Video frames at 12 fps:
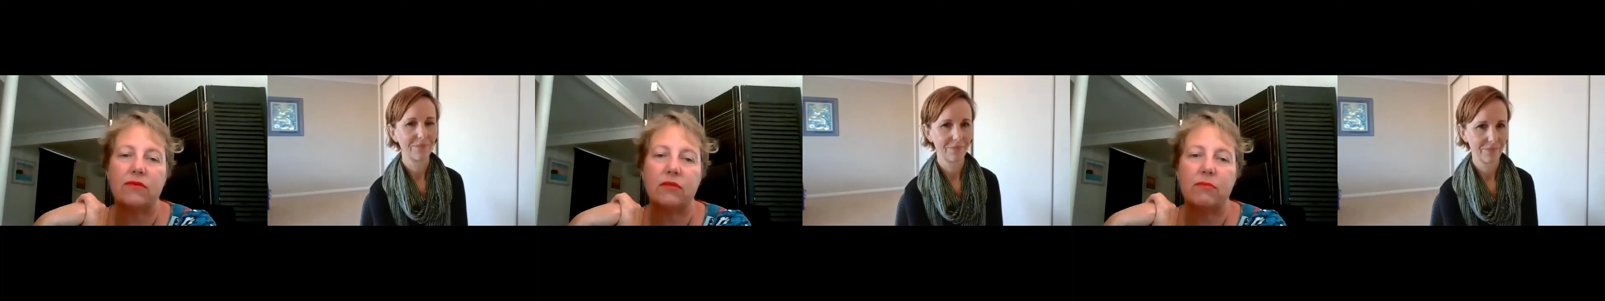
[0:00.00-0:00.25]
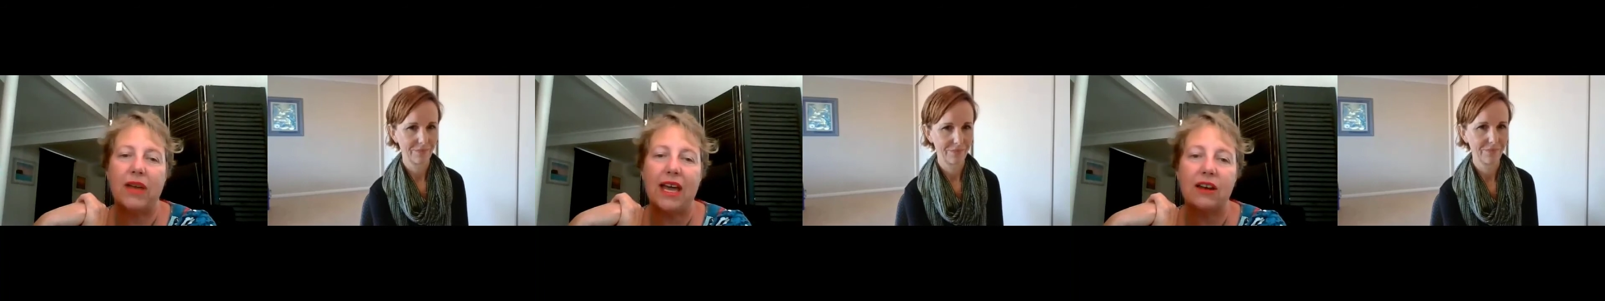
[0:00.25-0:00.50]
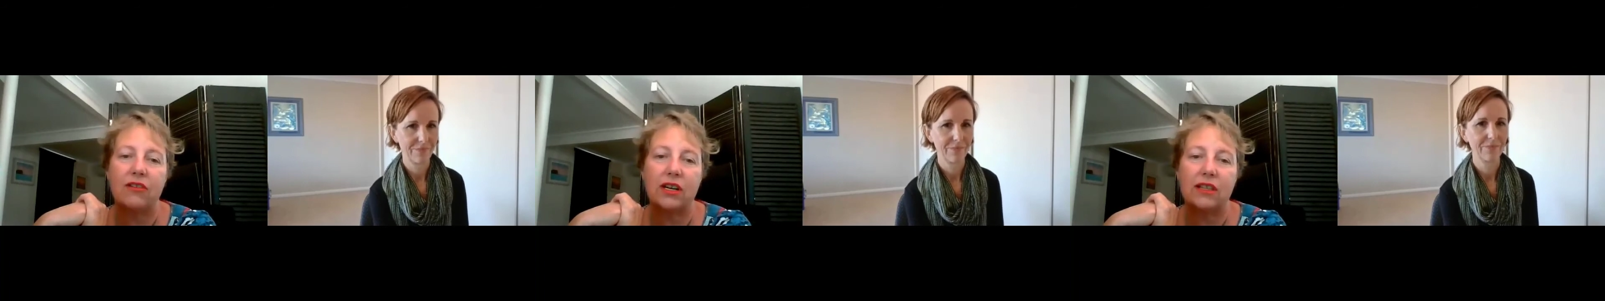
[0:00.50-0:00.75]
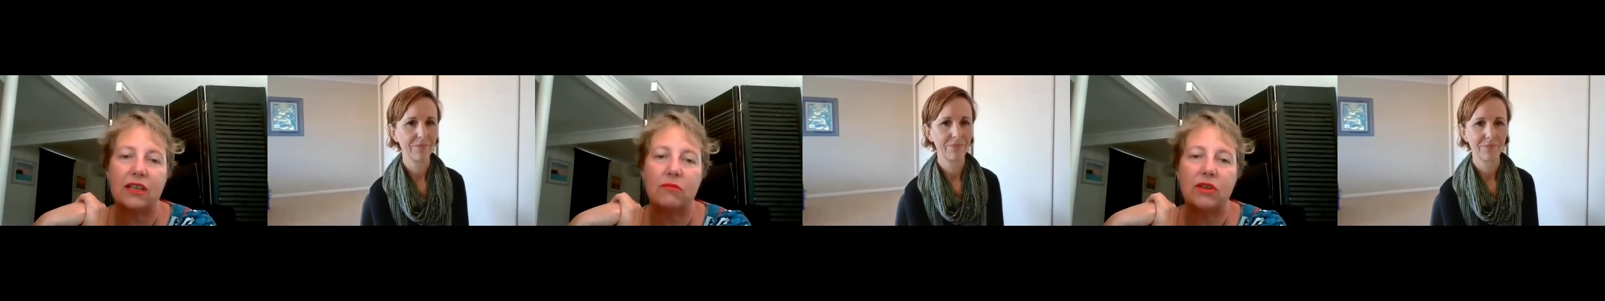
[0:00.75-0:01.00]
Speaker 1: for a pad or
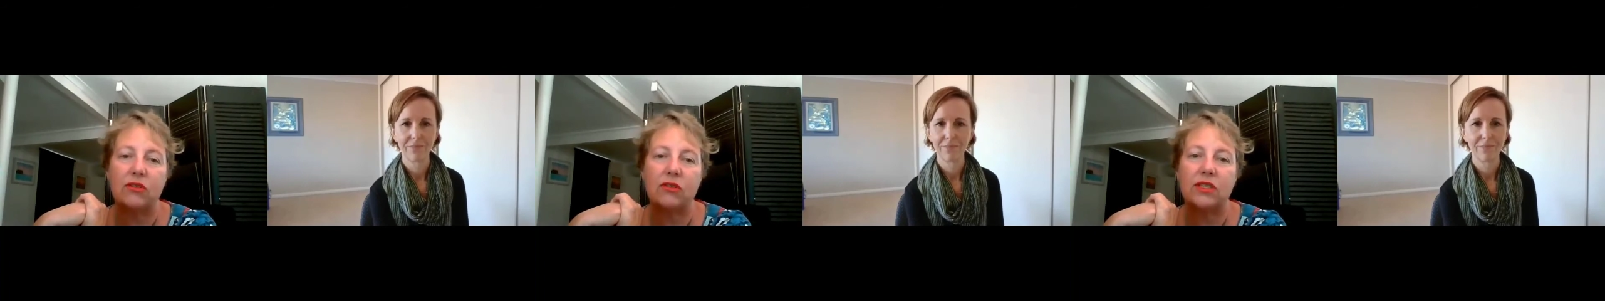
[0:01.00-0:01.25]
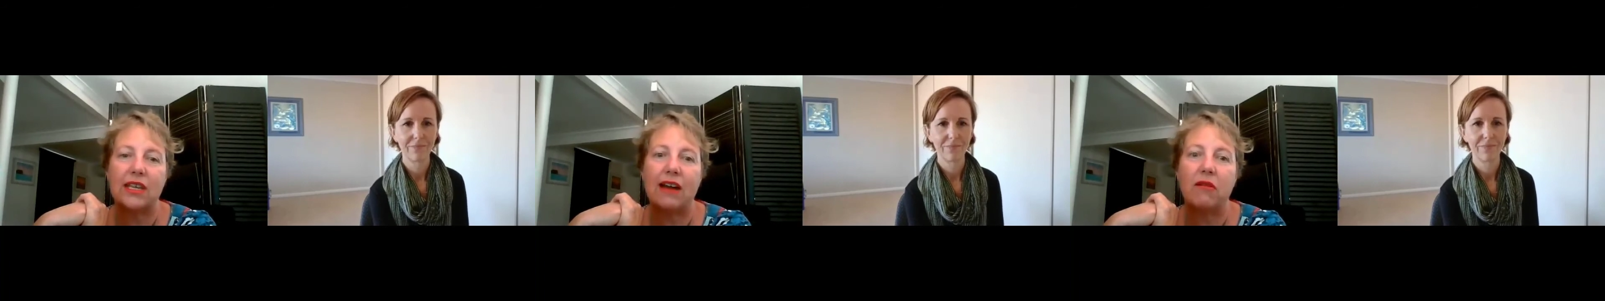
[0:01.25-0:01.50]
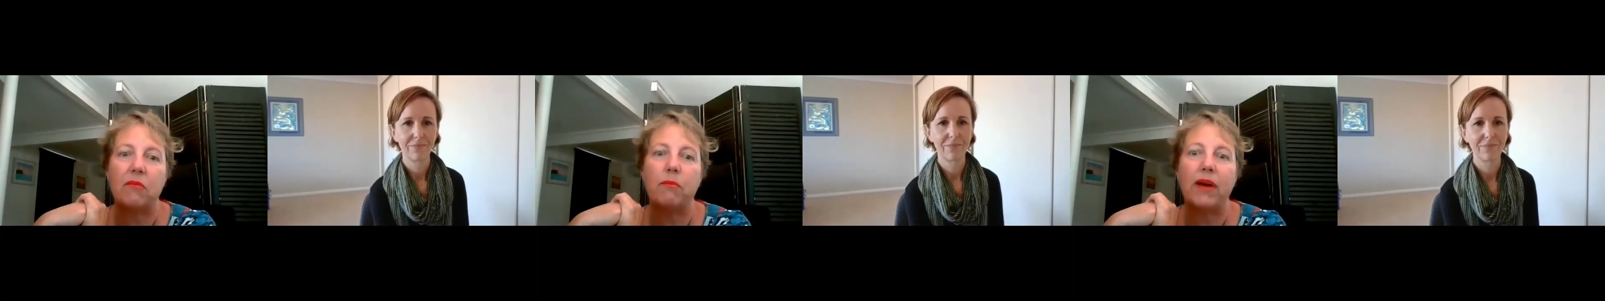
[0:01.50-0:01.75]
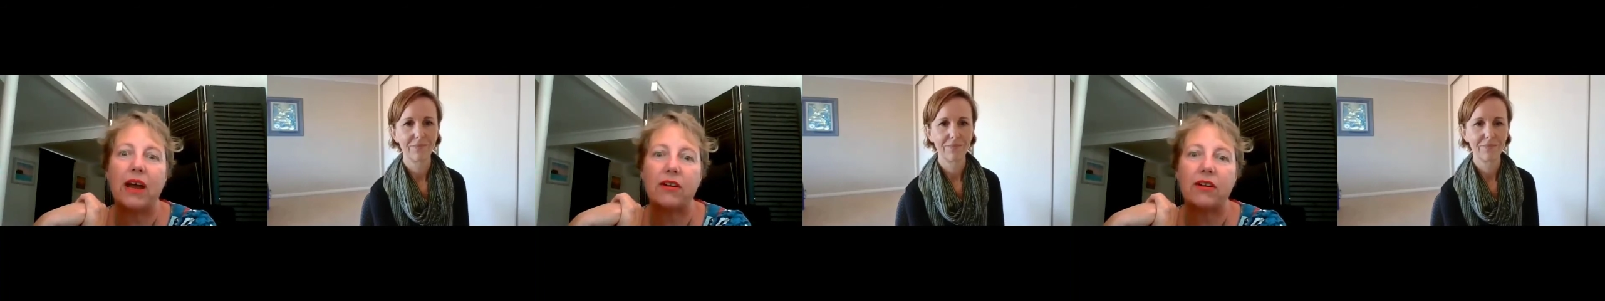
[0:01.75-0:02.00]
anything because how
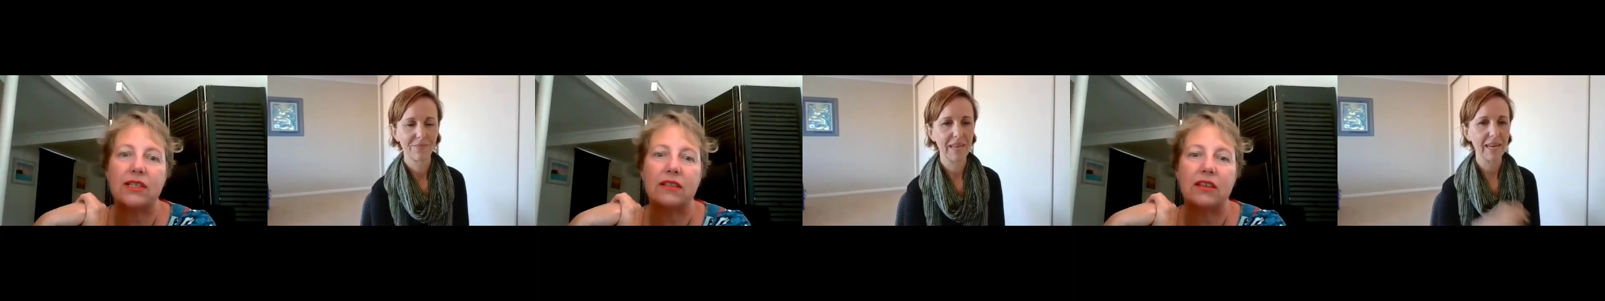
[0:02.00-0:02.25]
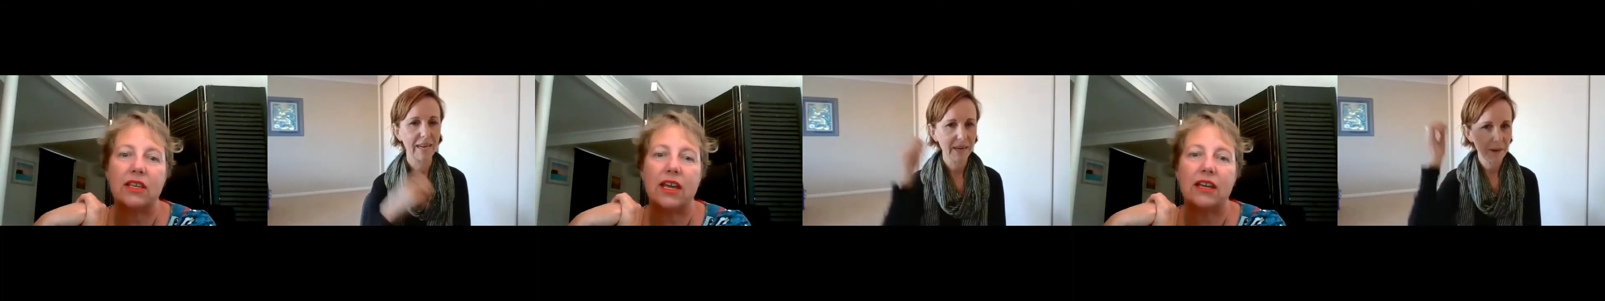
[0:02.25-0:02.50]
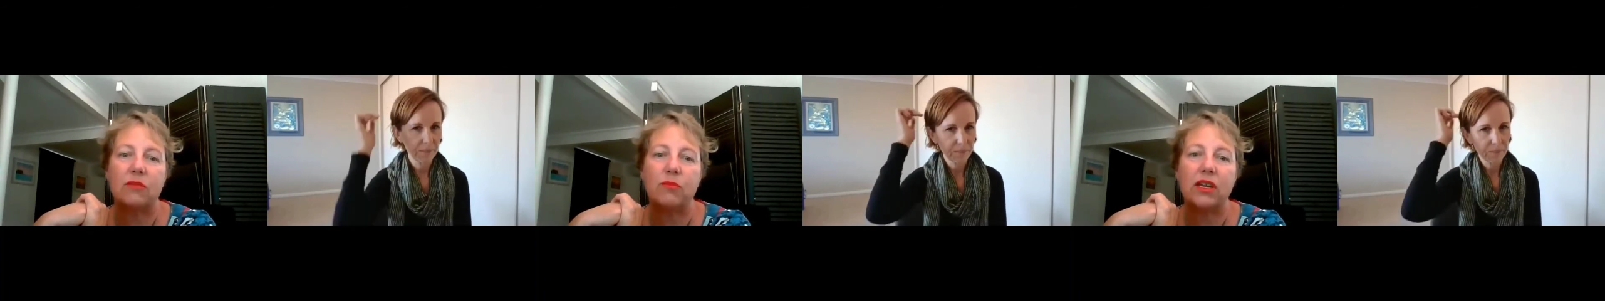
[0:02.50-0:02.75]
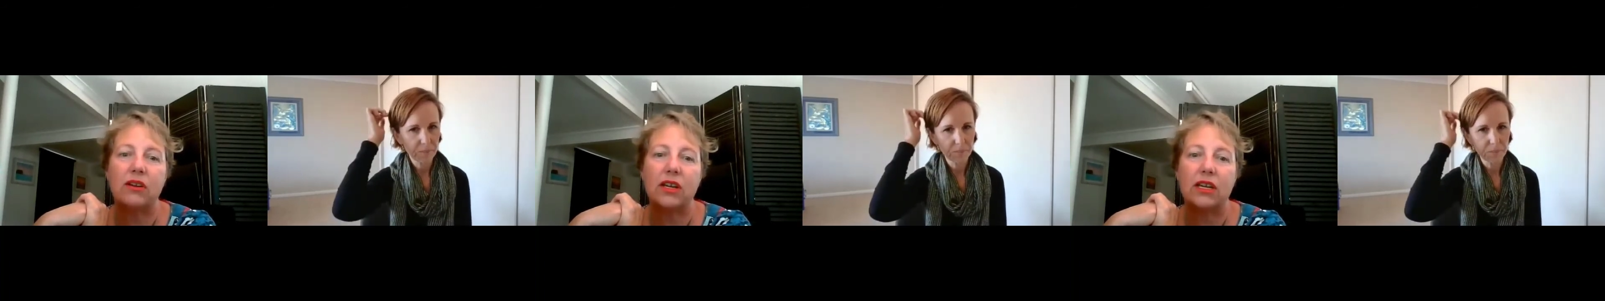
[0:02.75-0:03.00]
embarrassing that you had a
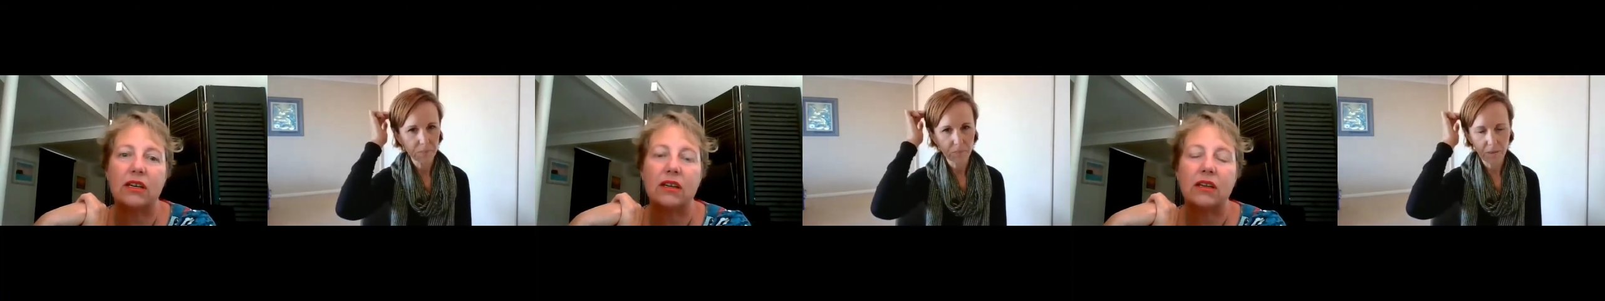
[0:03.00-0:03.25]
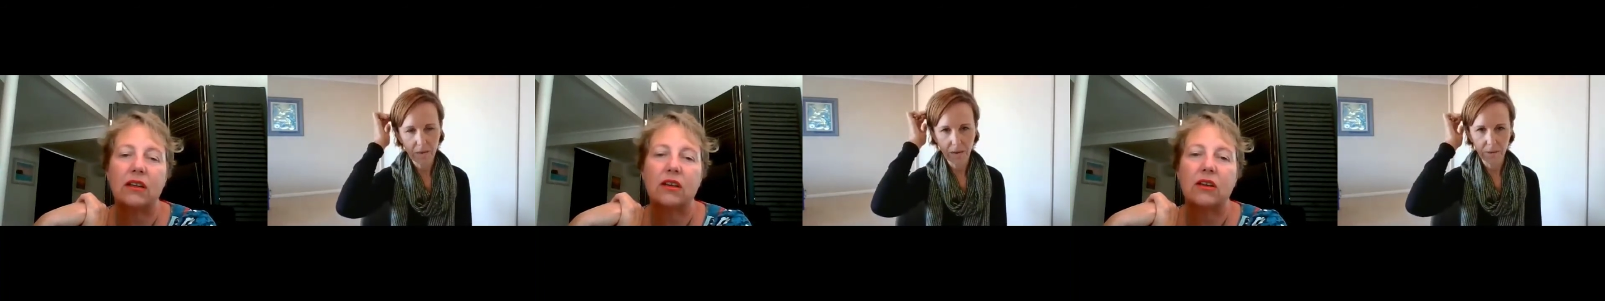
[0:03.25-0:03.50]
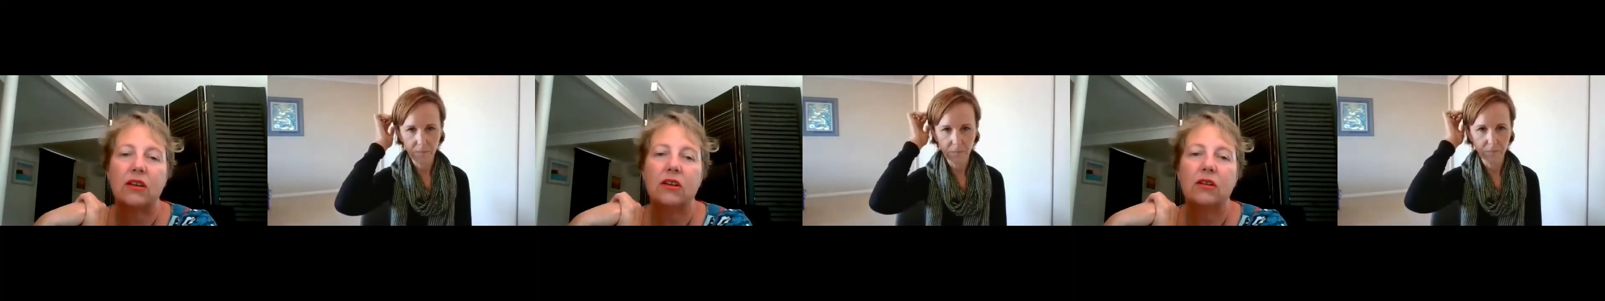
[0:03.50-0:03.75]
period. Yeah.